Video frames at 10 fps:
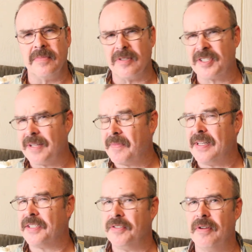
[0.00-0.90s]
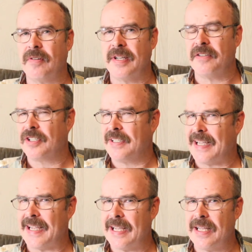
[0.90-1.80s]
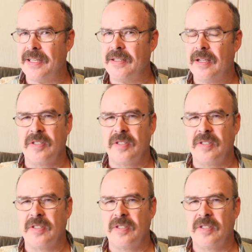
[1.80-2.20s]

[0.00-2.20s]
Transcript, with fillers: or something that you don't understand,